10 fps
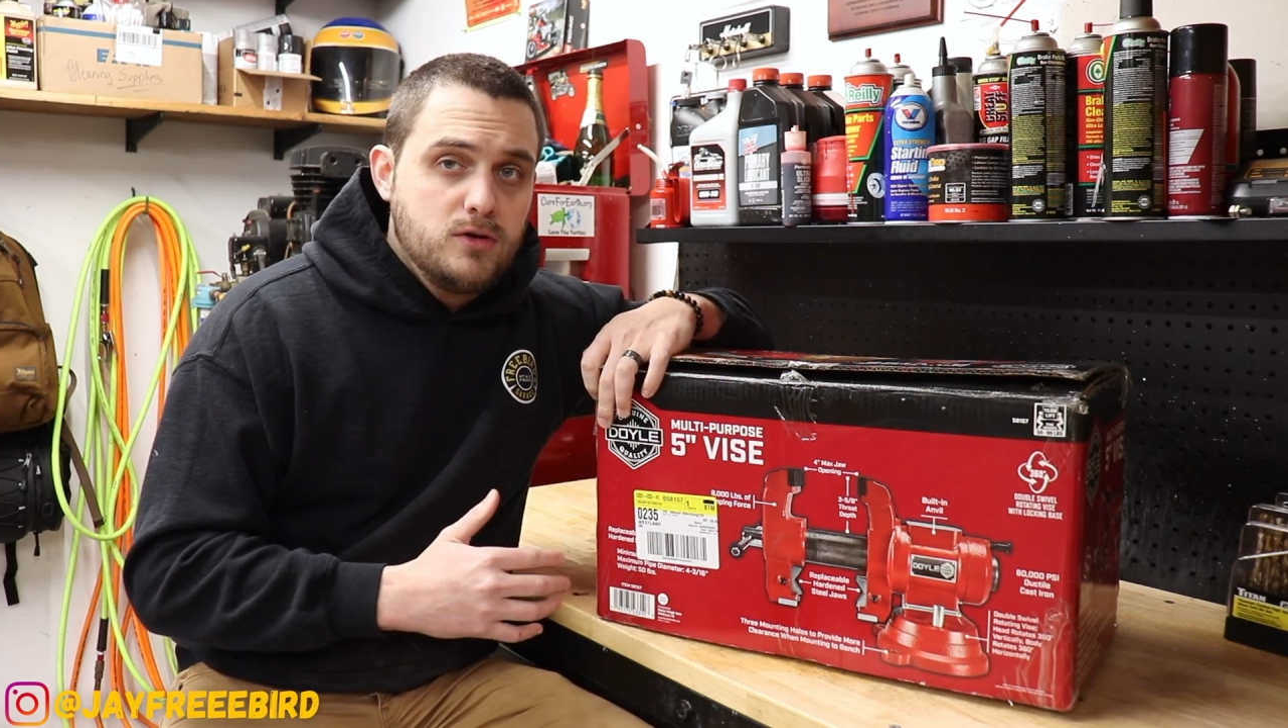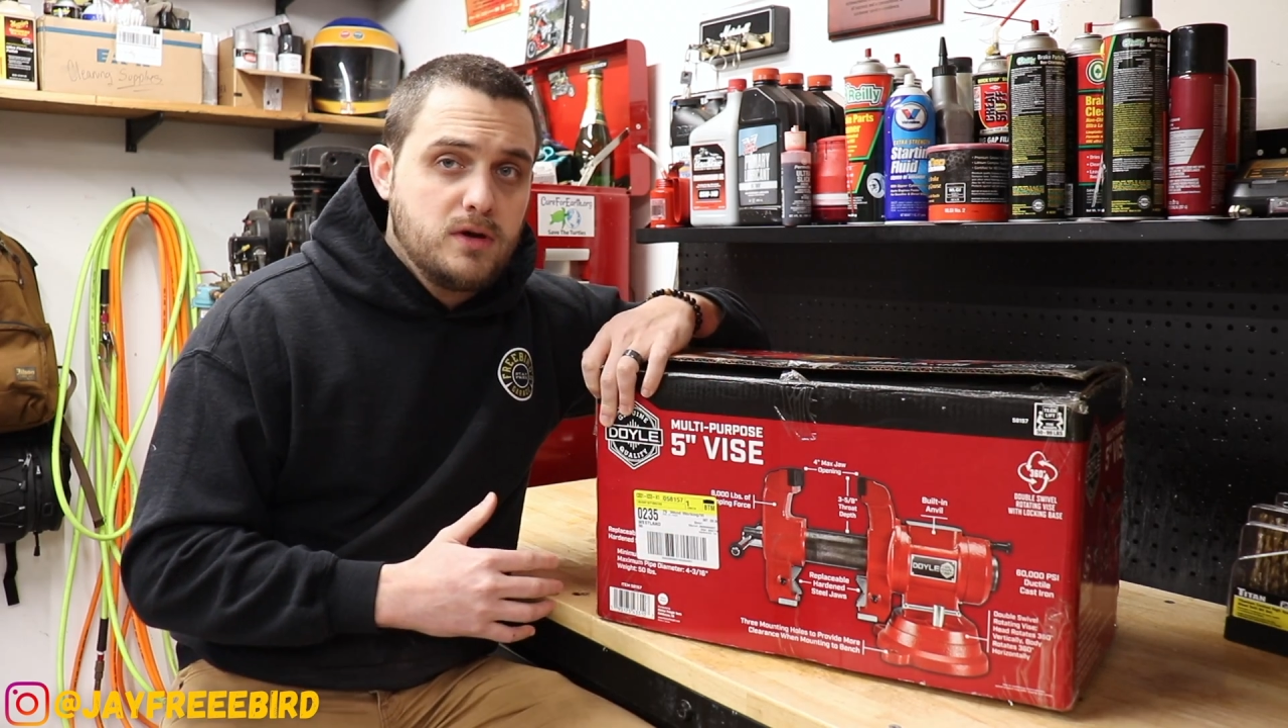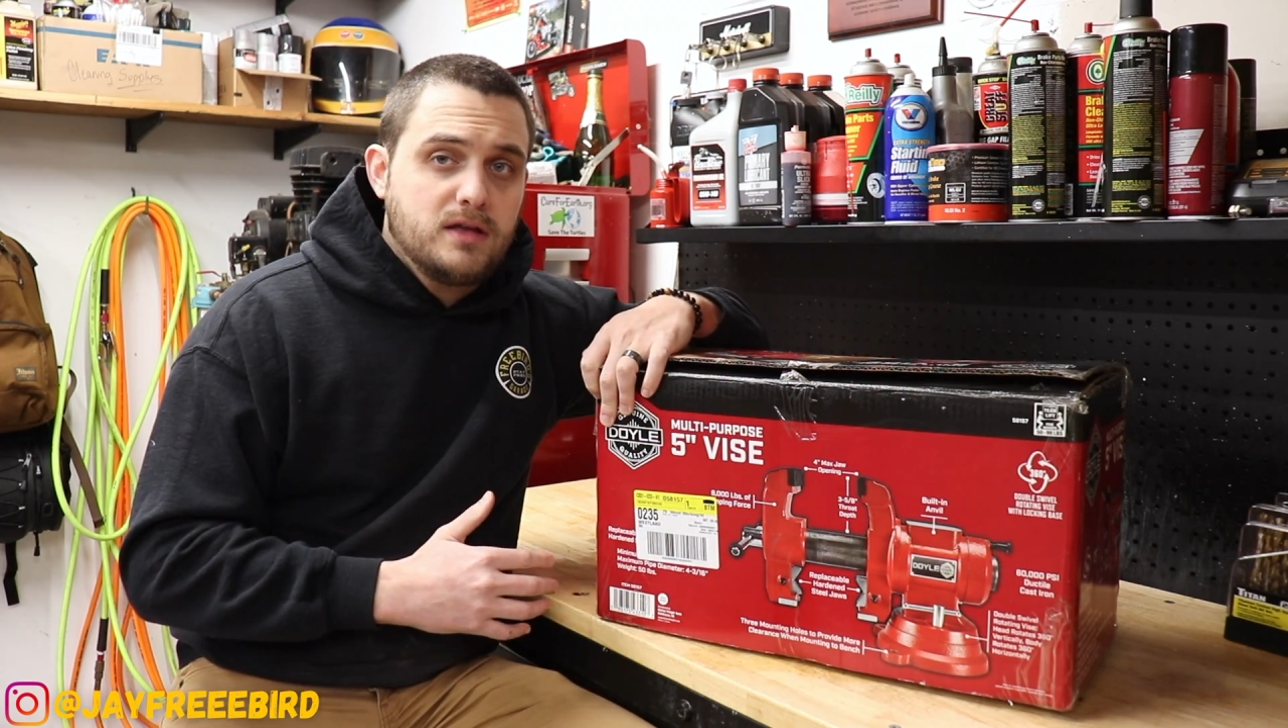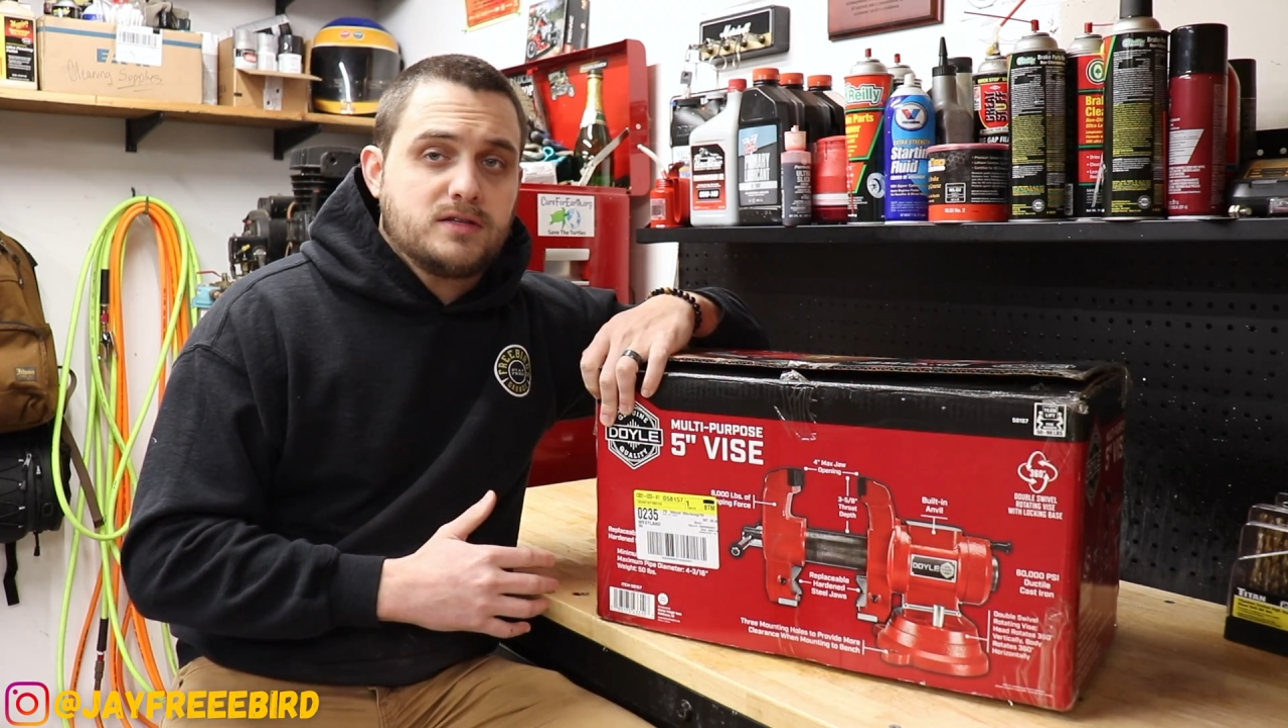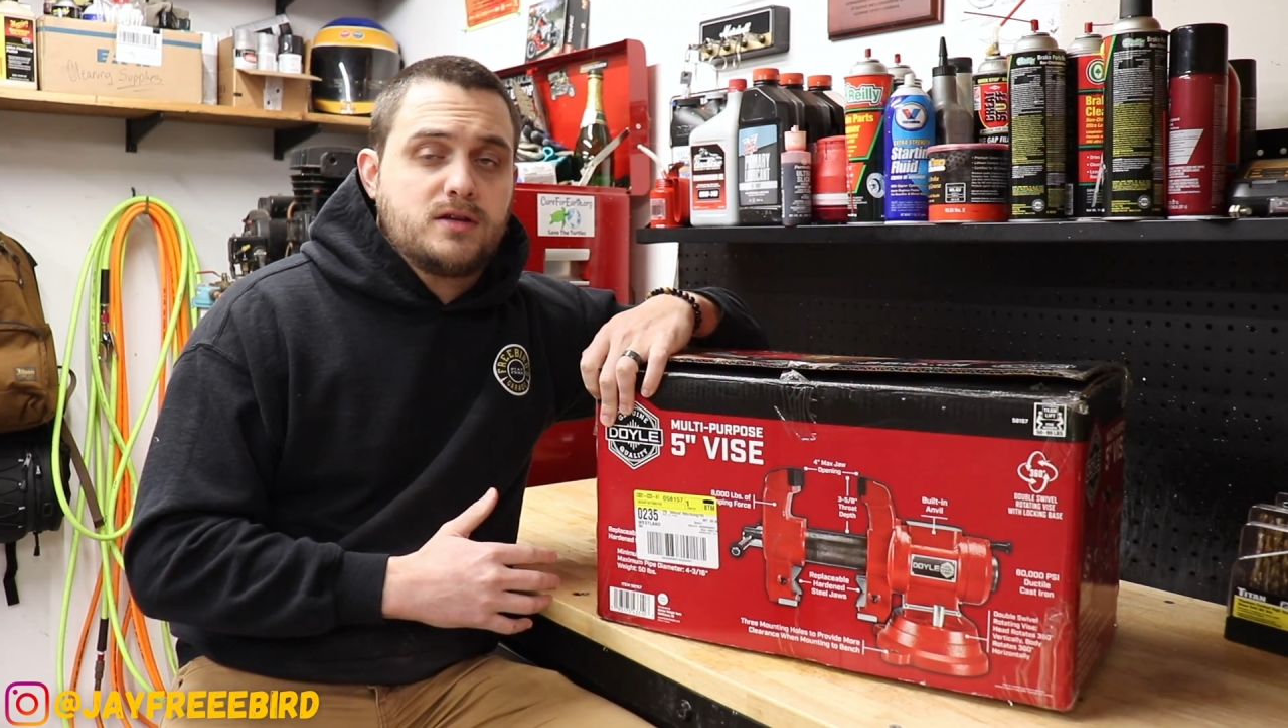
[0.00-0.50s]

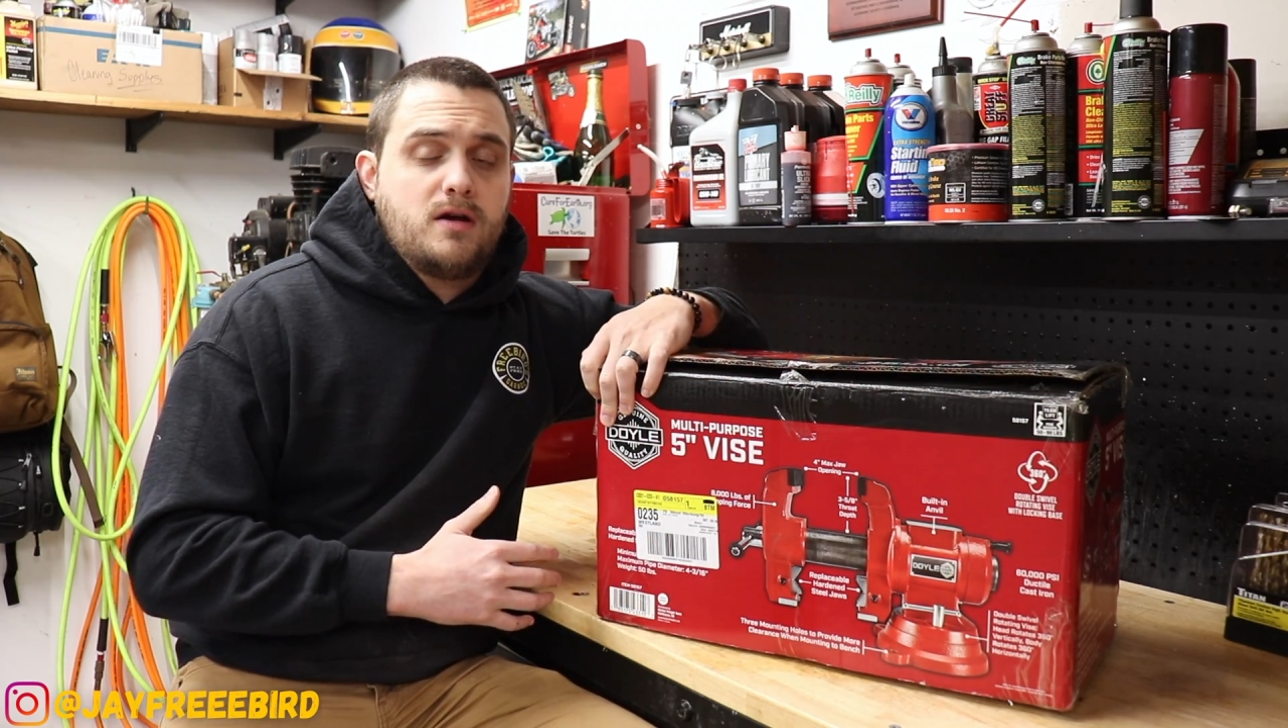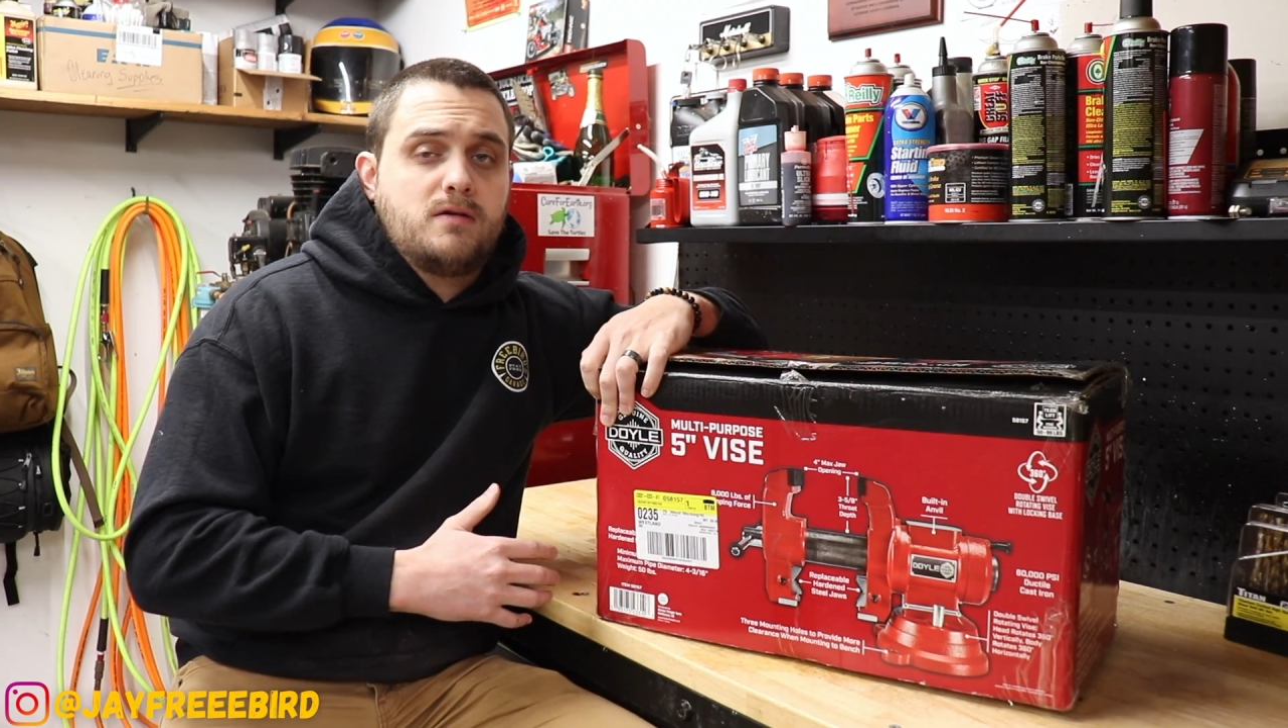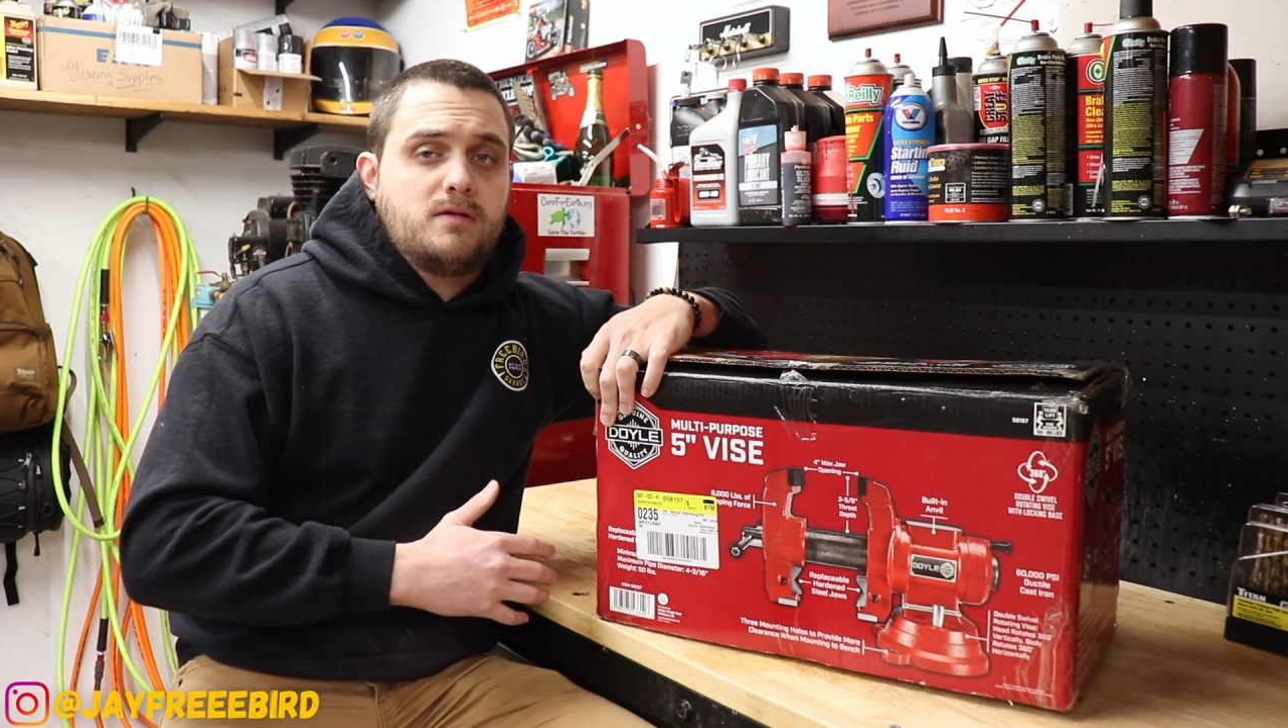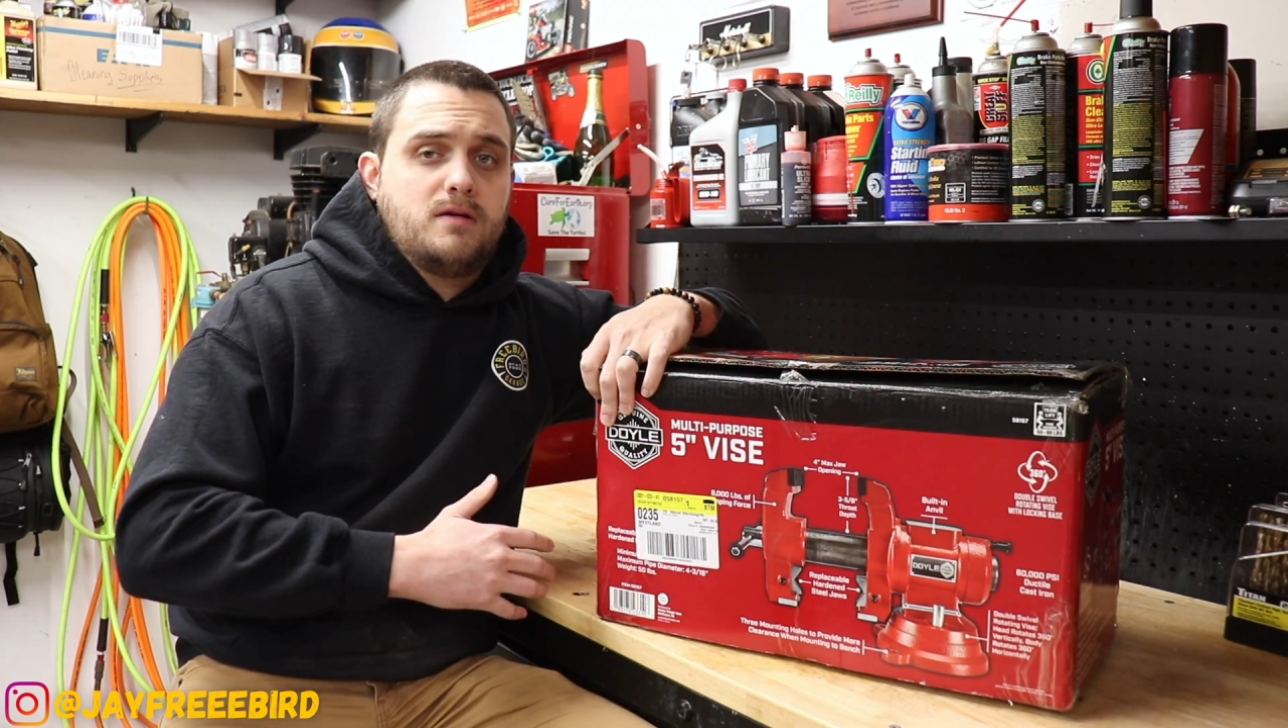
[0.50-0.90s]
you start